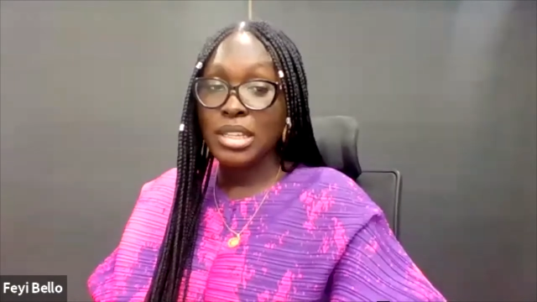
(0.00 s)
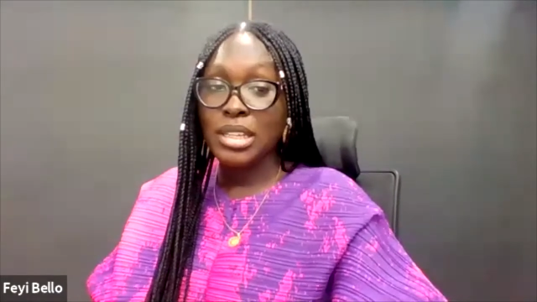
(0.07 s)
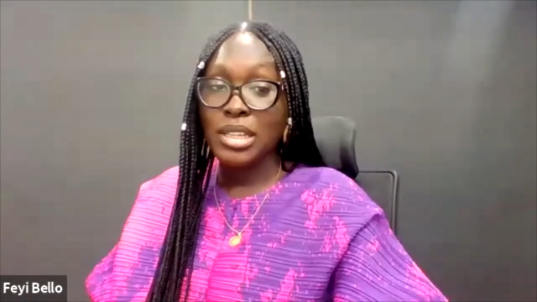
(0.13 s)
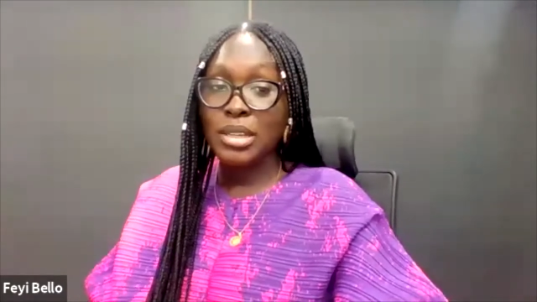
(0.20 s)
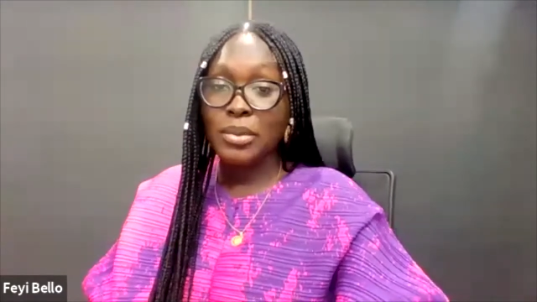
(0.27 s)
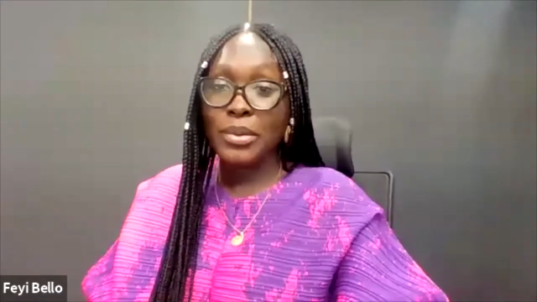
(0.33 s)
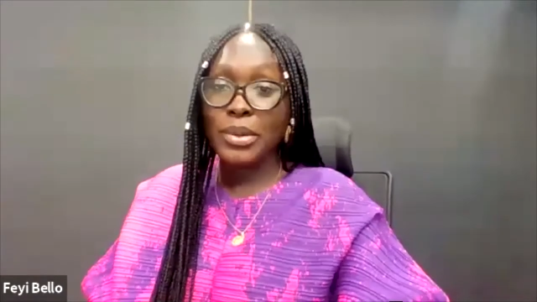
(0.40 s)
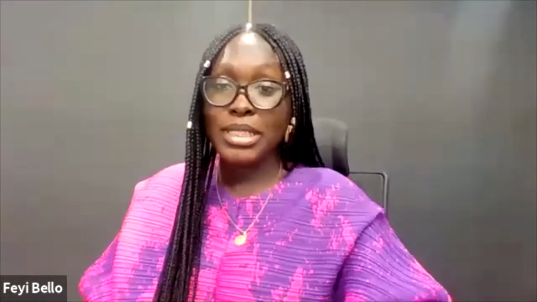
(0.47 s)

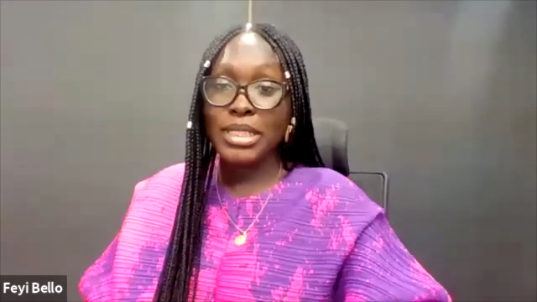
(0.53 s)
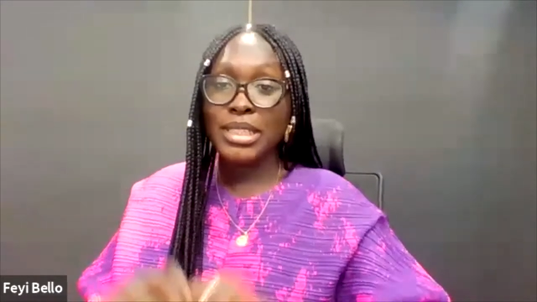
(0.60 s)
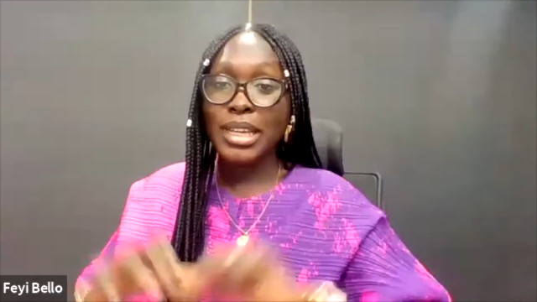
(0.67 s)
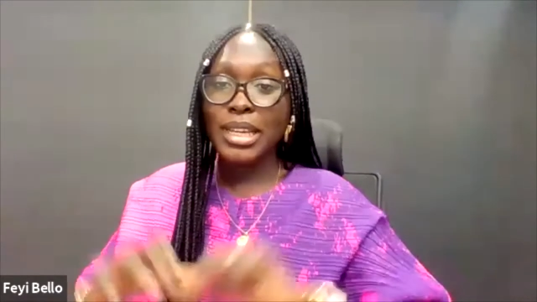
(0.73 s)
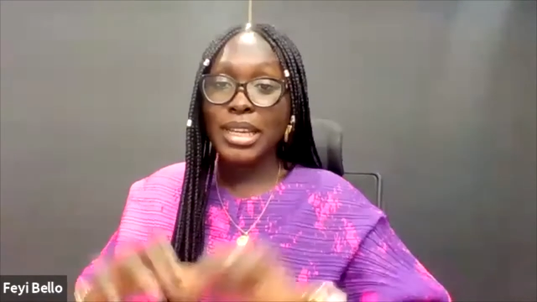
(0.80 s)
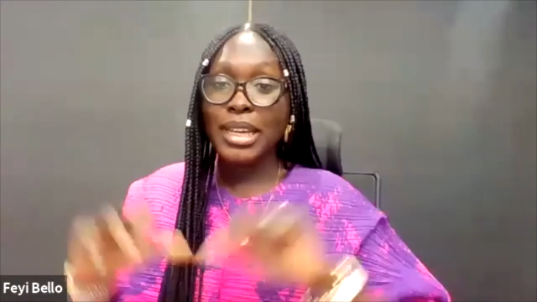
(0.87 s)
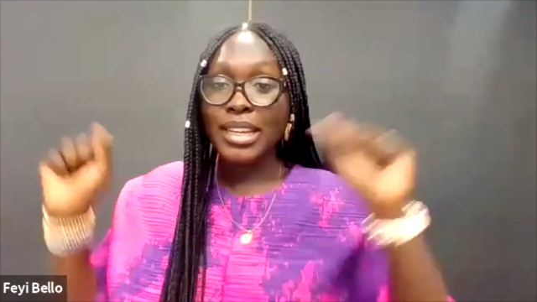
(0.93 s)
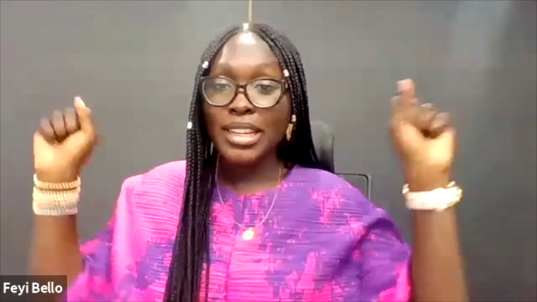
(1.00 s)
We're
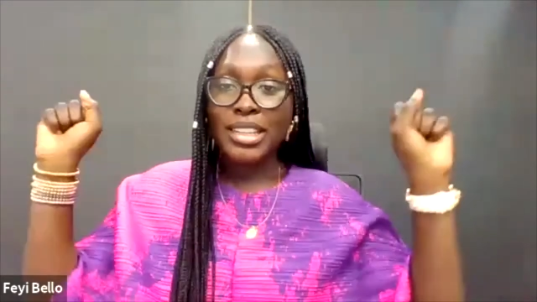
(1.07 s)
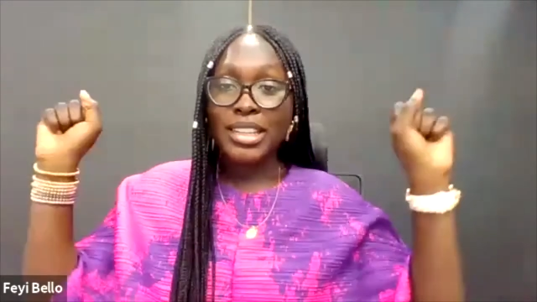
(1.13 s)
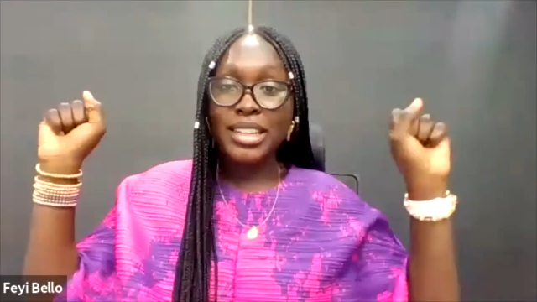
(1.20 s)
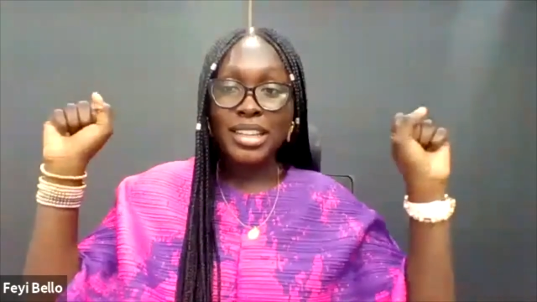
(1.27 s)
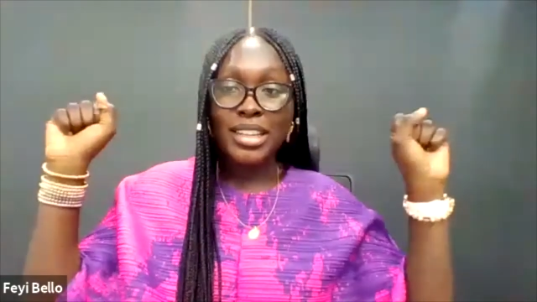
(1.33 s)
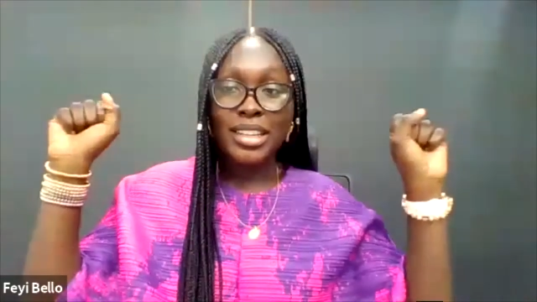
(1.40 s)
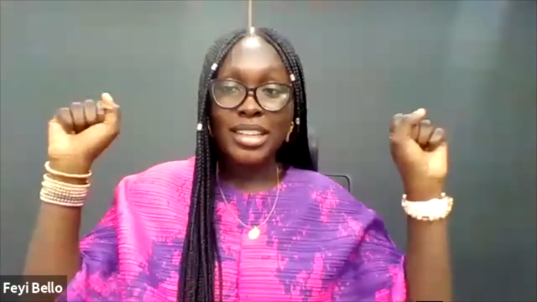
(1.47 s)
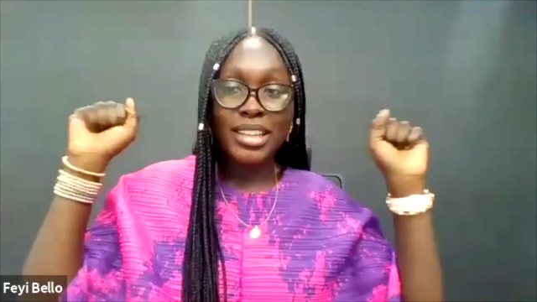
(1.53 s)
excited
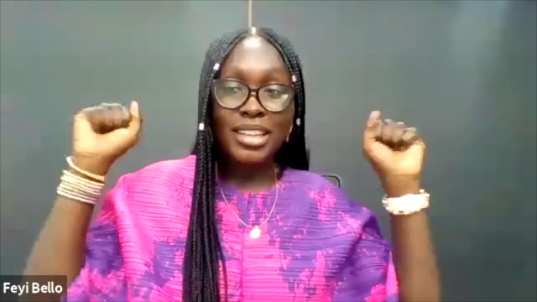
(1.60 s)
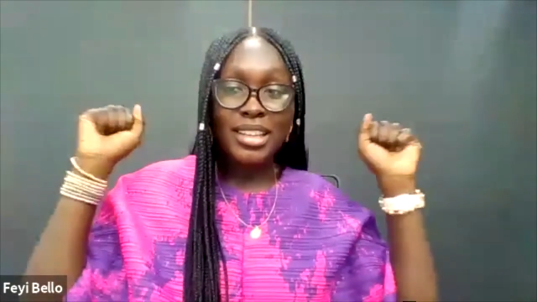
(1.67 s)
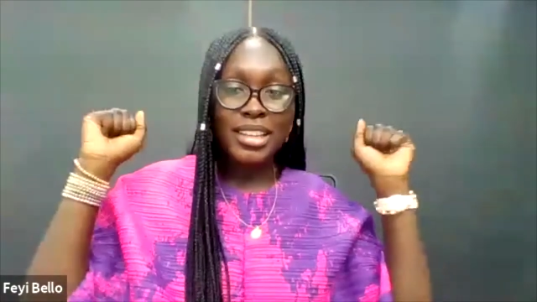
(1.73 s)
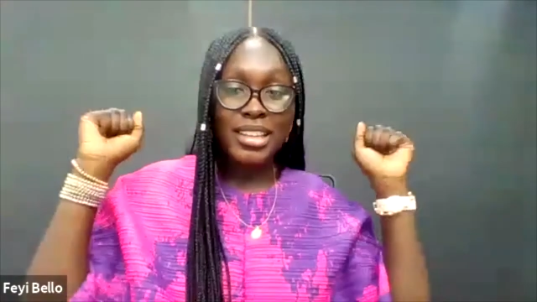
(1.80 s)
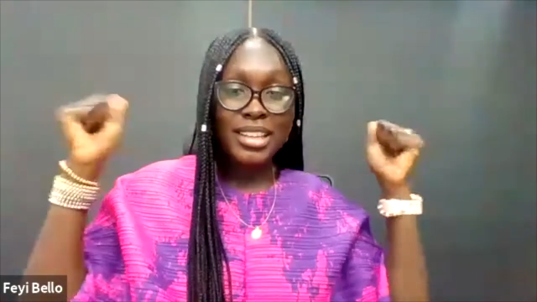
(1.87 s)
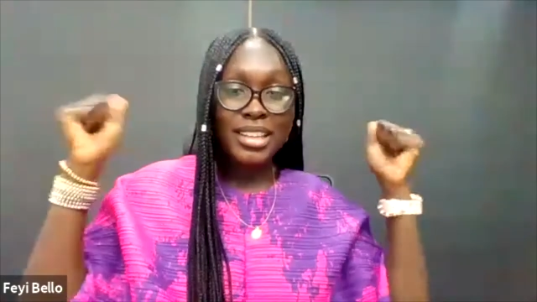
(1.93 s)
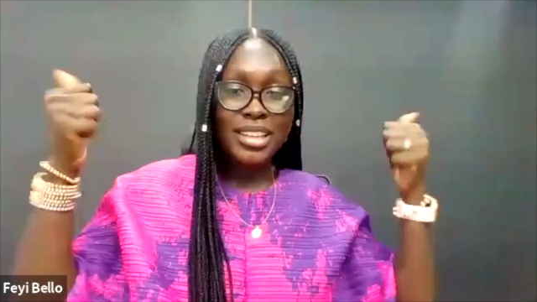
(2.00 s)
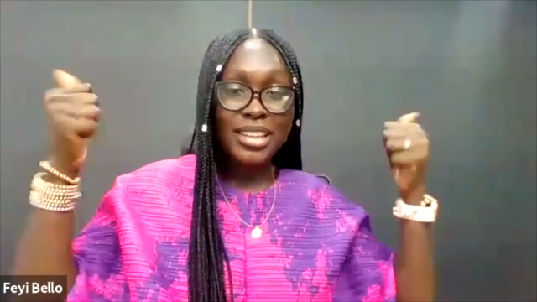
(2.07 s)
to
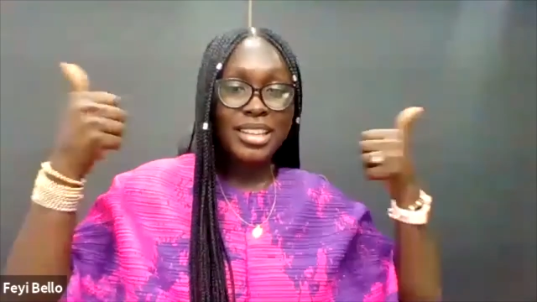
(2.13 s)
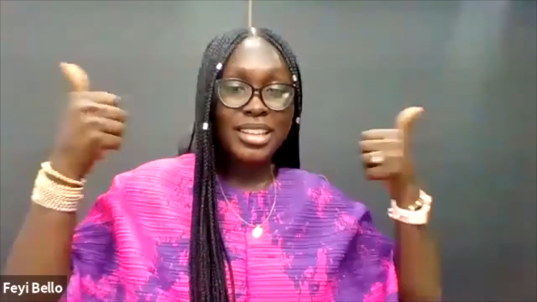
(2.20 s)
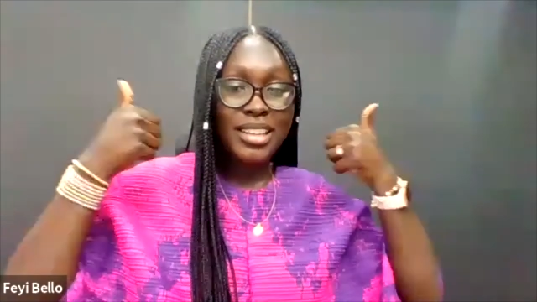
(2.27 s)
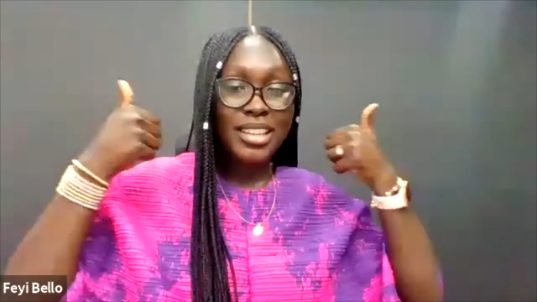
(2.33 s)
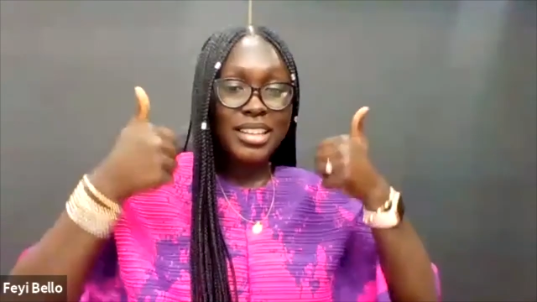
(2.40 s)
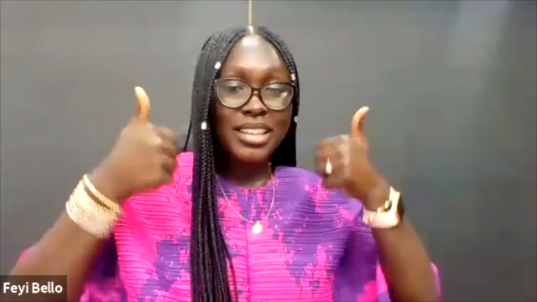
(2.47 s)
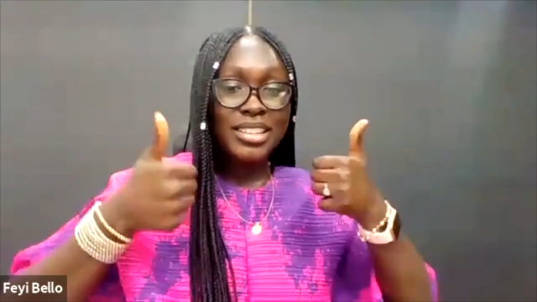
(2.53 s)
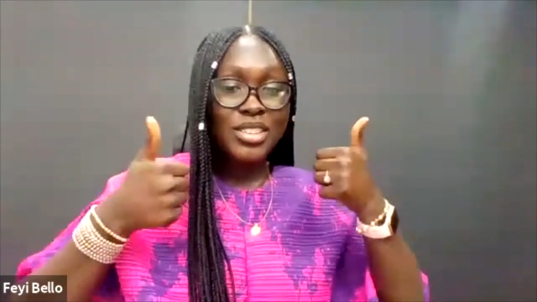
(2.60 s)

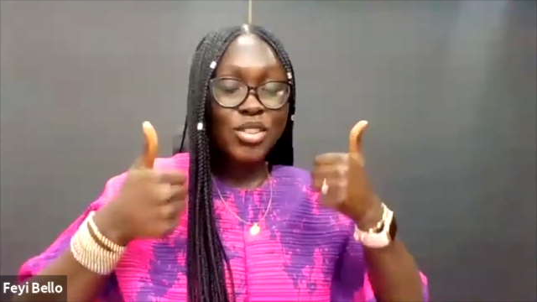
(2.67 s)
talk